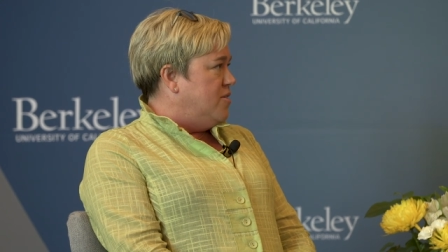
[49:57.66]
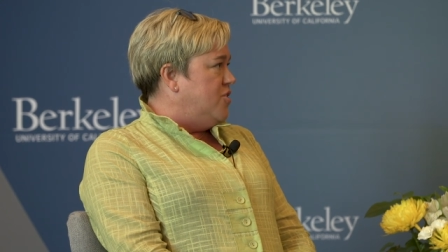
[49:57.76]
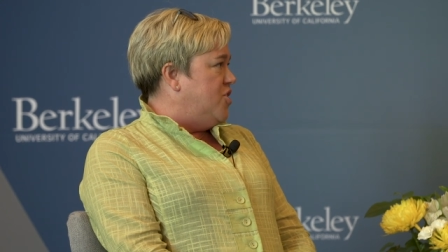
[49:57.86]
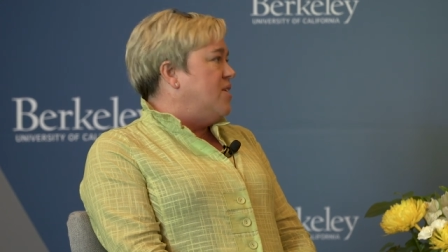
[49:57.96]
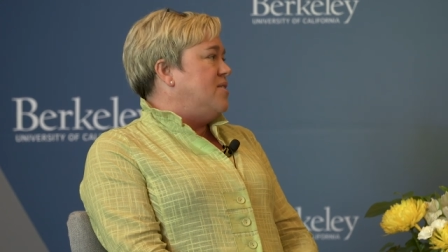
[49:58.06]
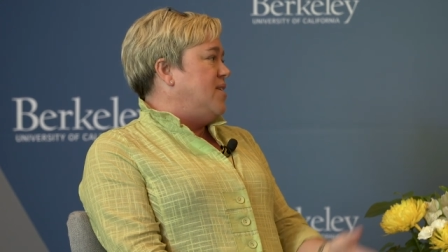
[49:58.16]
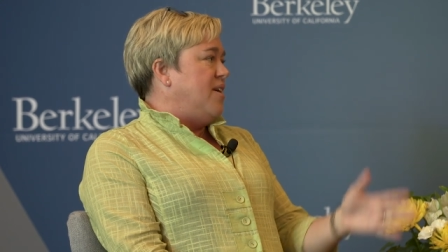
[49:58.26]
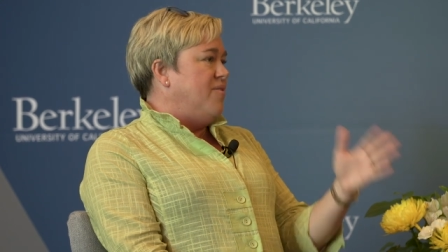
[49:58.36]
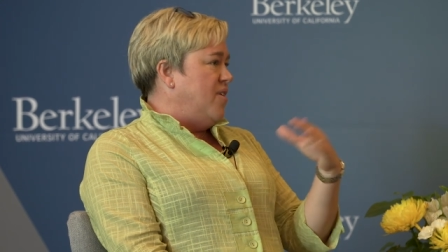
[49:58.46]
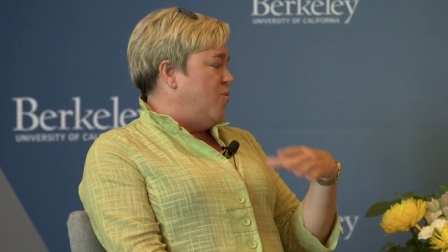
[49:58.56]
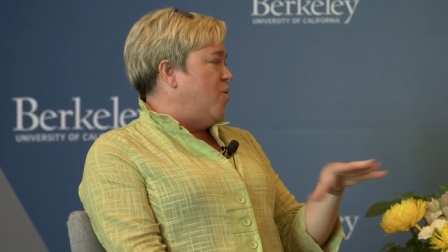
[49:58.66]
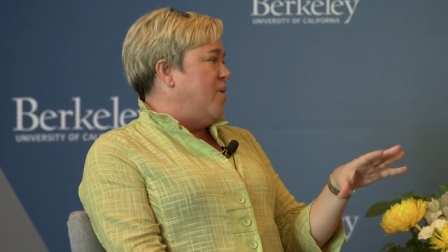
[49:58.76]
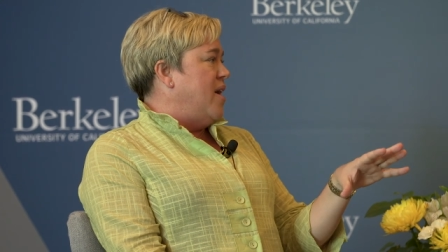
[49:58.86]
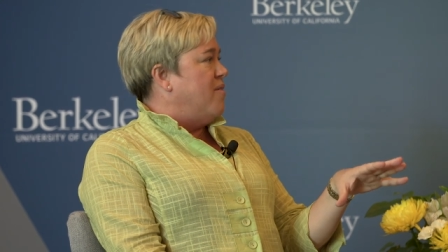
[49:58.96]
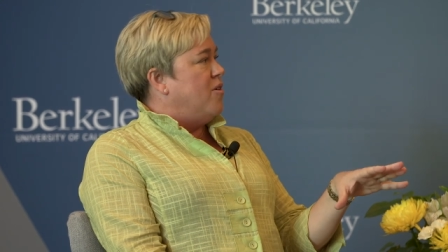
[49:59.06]
Just given what
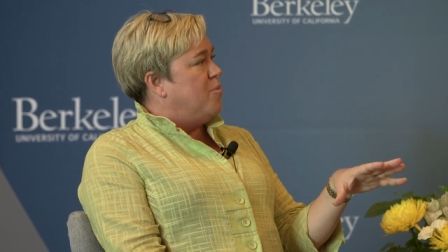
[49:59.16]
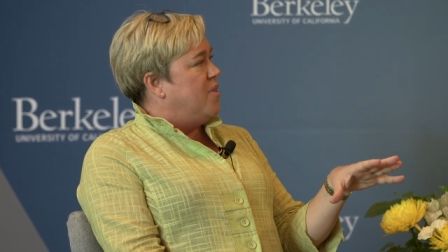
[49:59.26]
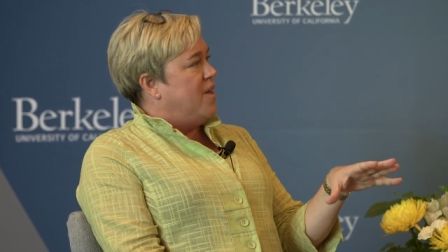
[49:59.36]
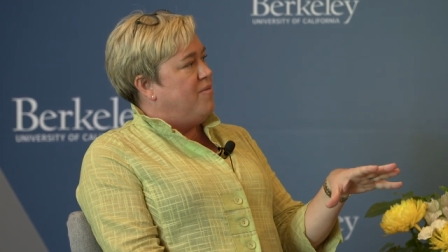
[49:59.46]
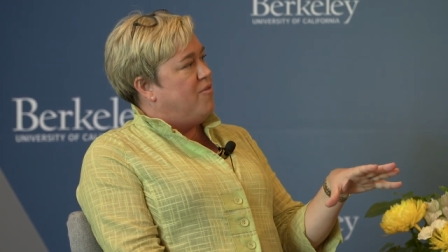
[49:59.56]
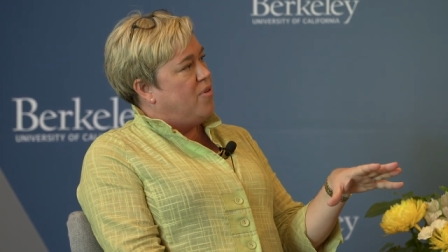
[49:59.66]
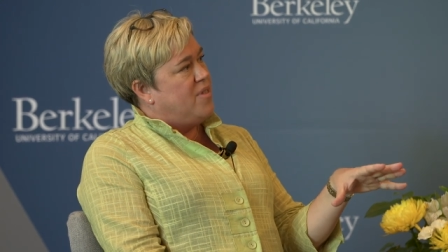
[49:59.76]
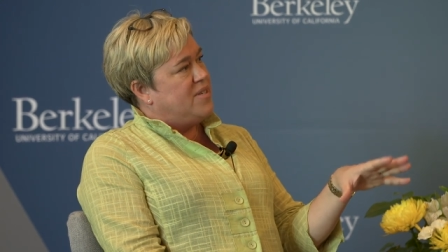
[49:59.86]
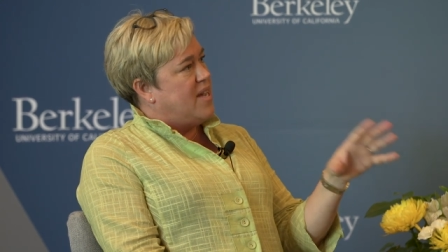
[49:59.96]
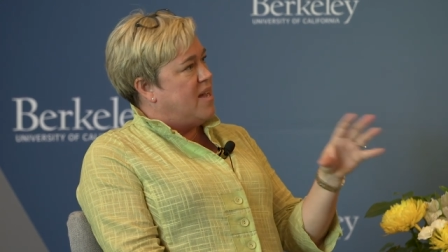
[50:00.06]
we have on our plate for this